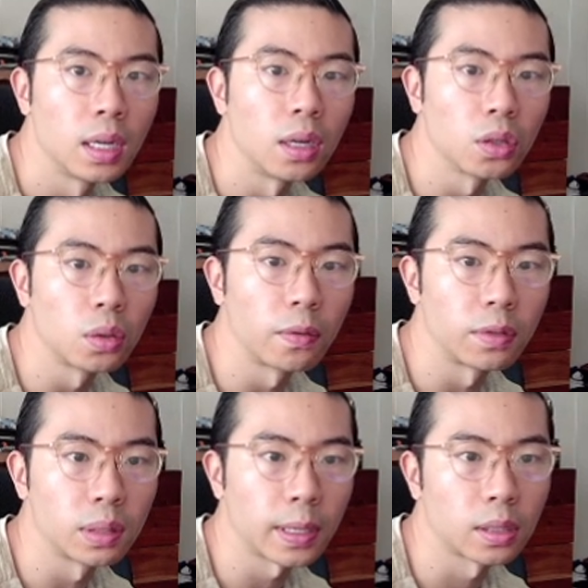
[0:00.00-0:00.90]
And also with
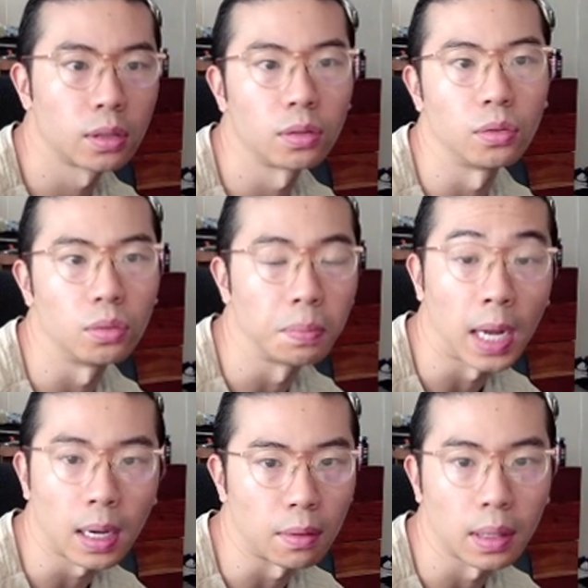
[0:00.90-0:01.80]
respect to
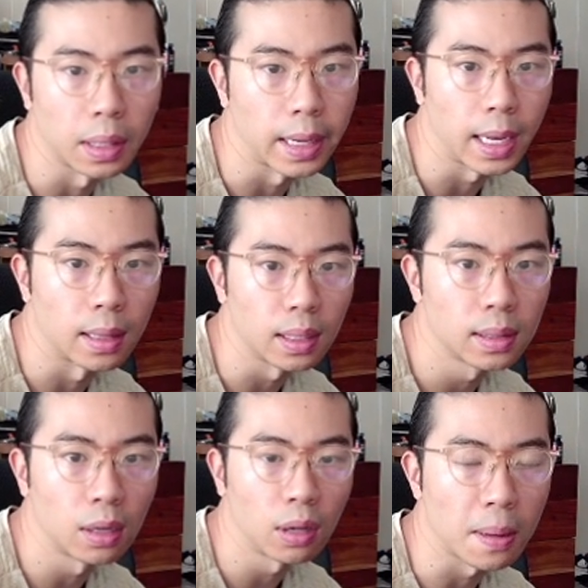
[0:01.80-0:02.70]
BlackRock, again, they're
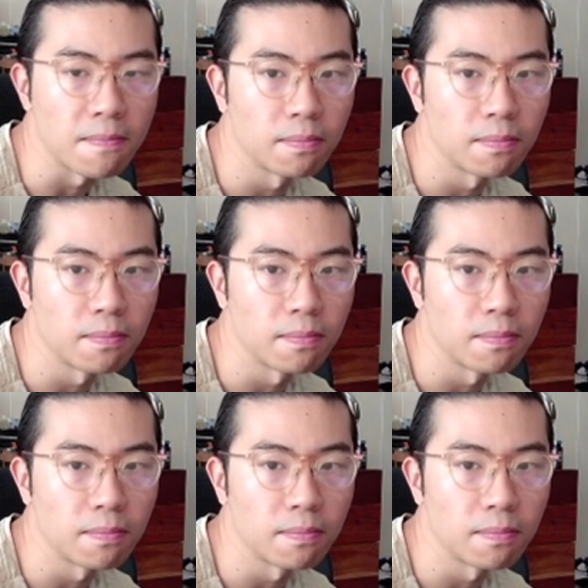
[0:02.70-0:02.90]
selling,